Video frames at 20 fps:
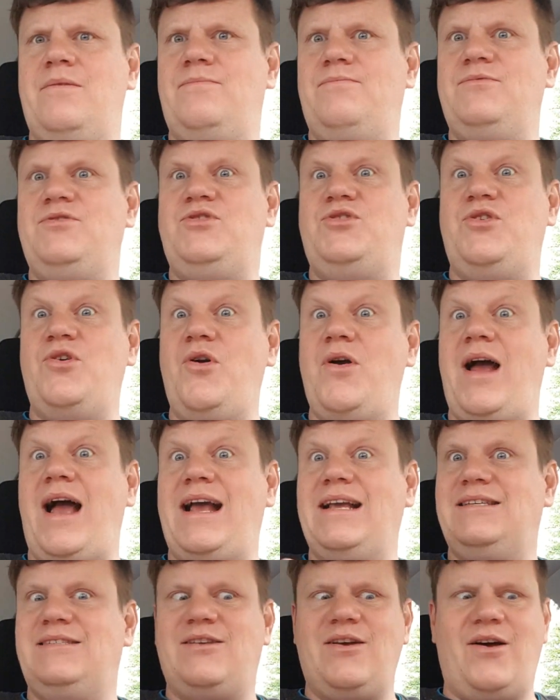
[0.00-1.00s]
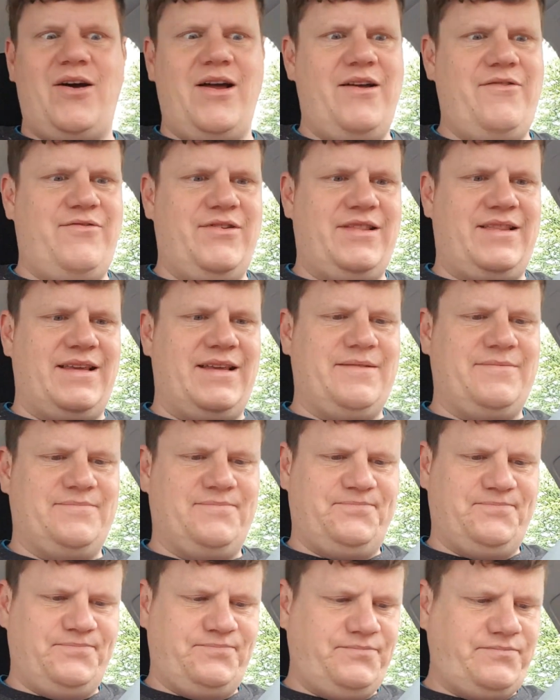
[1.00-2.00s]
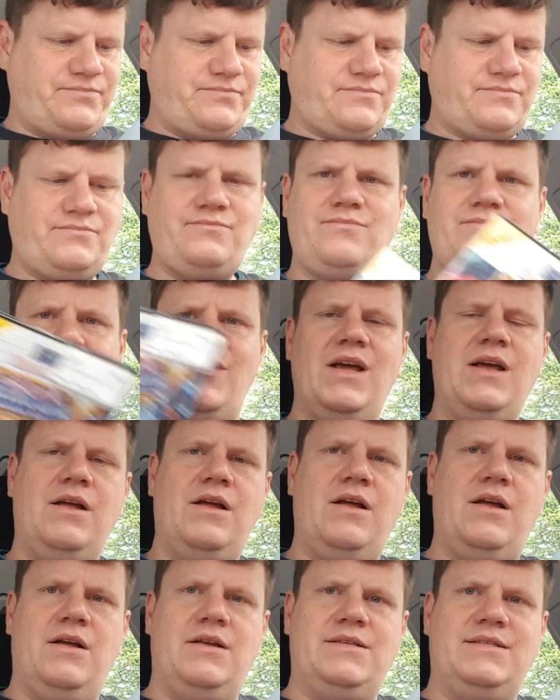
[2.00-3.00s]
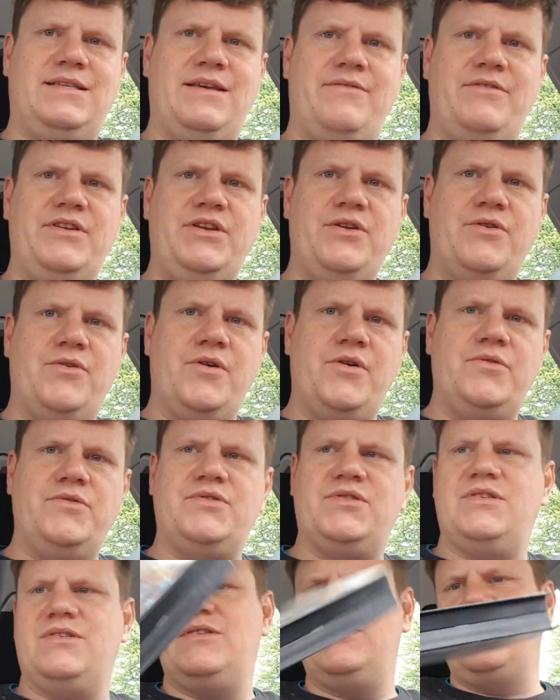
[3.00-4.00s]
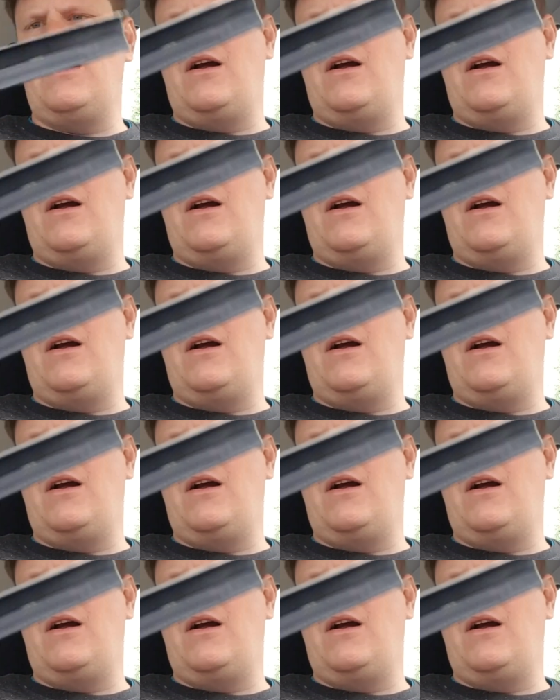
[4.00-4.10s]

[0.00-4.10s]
sure I saw everything. €7